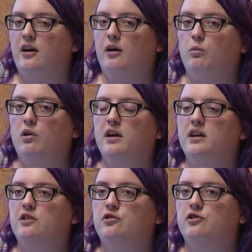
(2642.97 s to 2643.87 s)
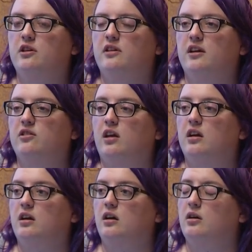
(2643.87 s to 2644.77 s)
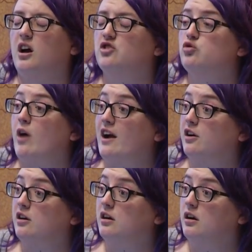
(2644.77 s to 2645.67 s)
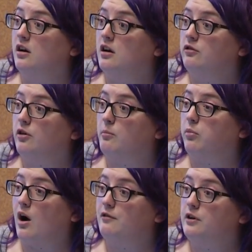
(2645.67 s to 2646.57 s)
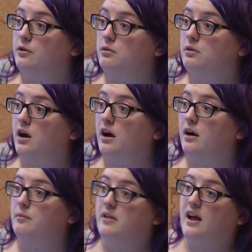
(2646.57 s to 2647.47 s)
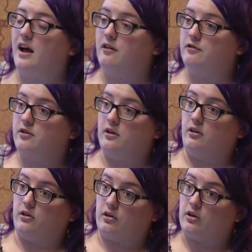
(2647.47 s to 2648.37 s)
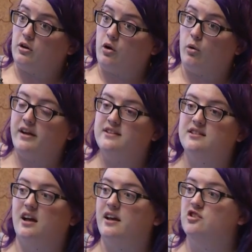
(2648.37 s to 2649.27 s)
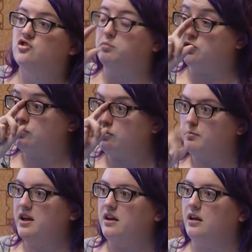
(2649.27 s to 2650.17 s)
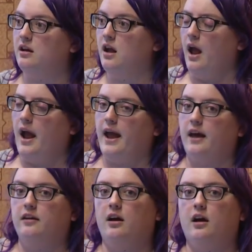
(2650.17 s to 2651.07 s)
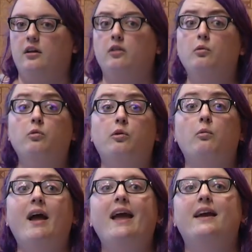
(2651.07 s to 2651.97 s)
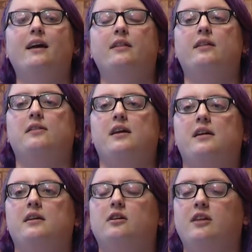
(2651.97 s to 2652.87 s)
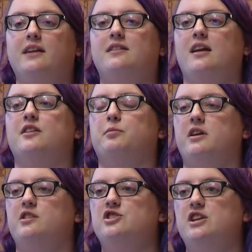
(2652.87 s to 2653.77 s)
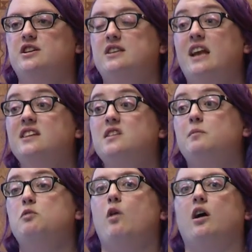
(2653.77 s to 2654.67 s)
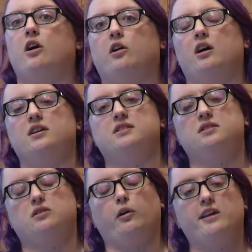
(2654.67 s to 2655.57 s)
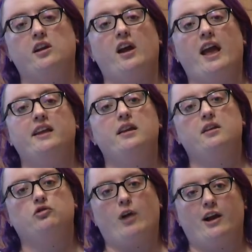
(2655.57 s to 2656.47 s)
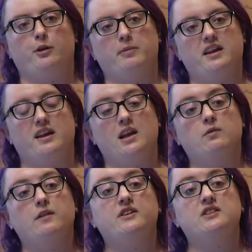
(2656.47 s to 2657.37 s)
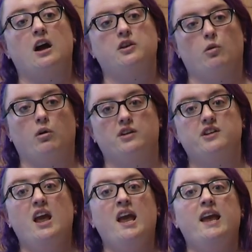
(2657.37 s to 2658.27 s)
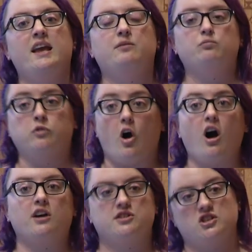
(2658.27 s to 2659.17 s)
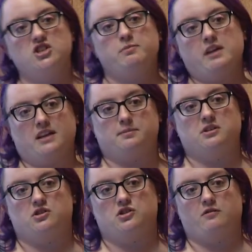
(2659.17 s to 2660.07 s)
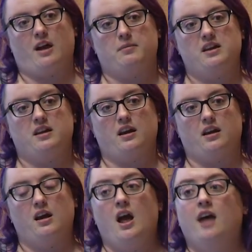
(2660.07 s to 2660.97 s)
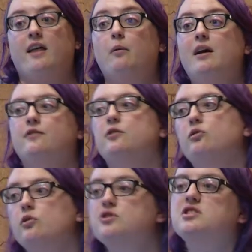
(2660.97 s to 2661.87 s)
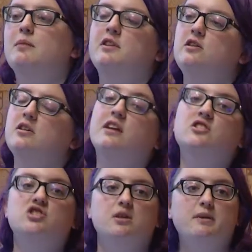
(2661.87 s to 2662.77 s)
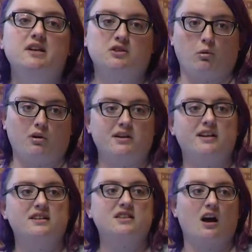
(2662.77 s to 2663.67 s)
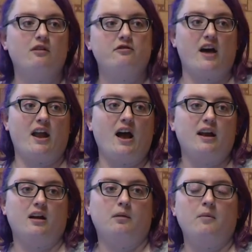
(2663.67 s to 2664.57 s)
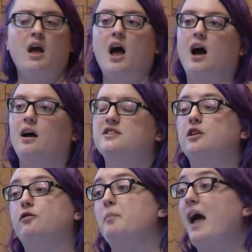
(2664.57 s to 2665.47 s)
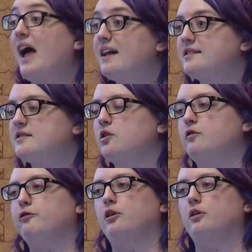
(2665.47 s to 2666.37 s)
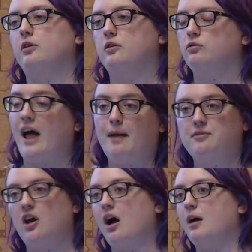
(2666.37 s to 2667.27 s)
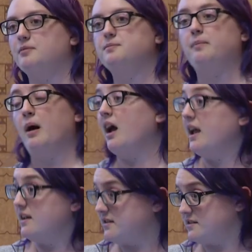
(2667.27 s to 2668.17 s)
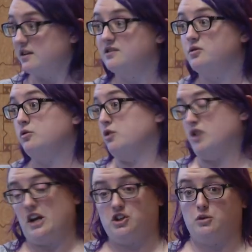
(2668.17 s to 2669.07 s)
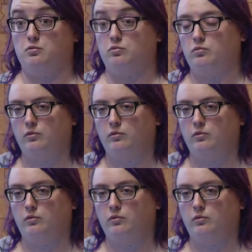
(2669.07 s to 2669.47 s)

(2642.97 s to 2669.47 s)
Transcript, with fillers: Uh, one interesting thing is like uh, TrackR from Bravo. Um, they have the little coin-sized Bluetooth beacon, and uh, the, the way that they collect data is pretty ingenious. Anytime you walk across or near any TrackR beacon, even if it's not yours, it logs the GPS position of that beacon. That way, if you lose something, you can get the GPS coordinates of that item. Uh, it's good for pets, good for laptops, bikes. It's, it's actually